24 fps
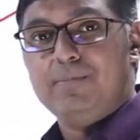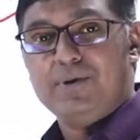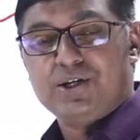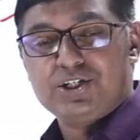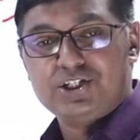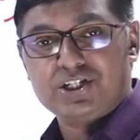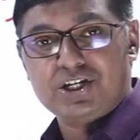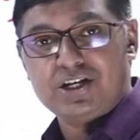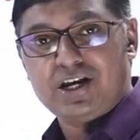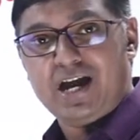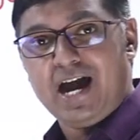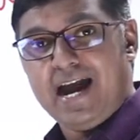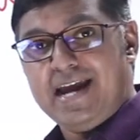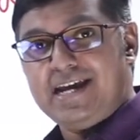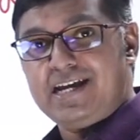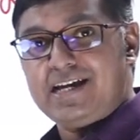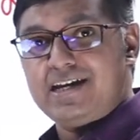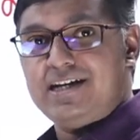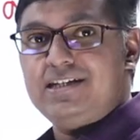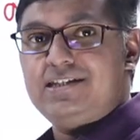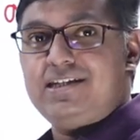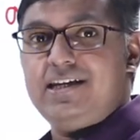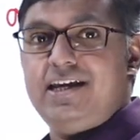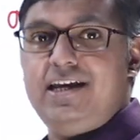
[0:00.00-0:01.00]
measure high
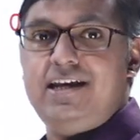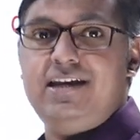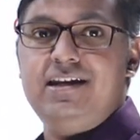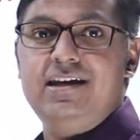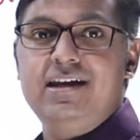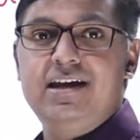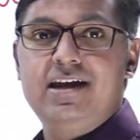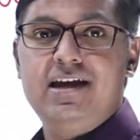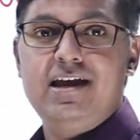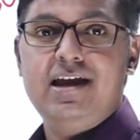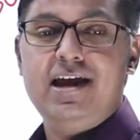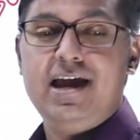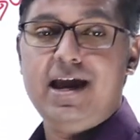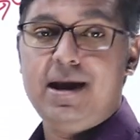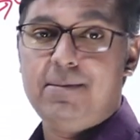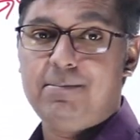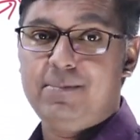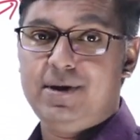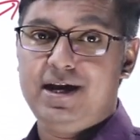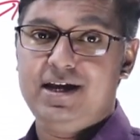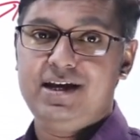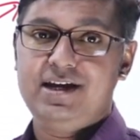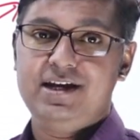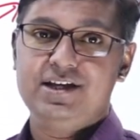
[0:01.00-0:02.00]
currents in
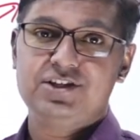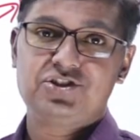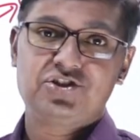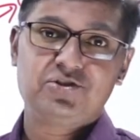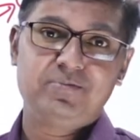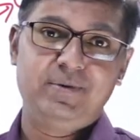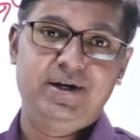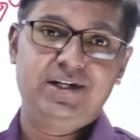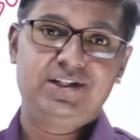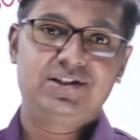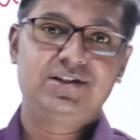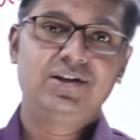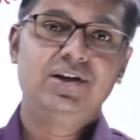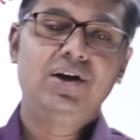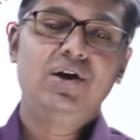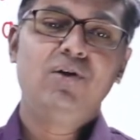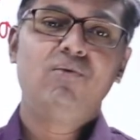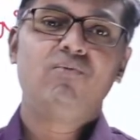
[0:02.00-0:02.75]
MI instruments.